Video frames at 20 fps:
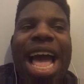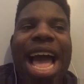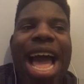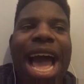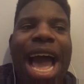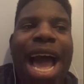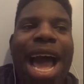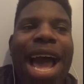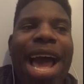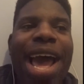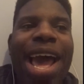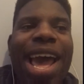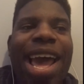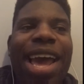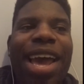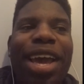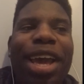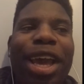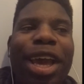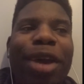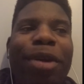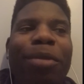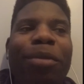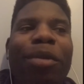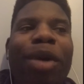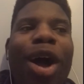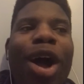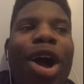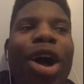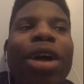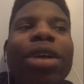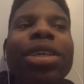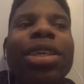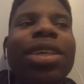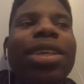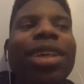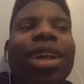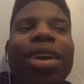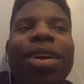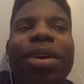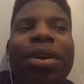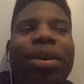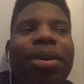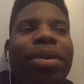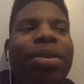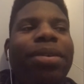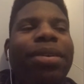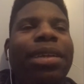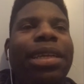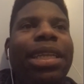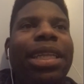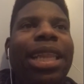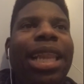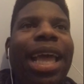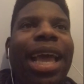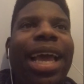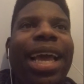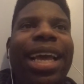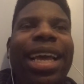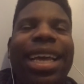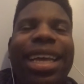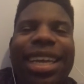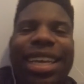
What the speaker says: I am also, like,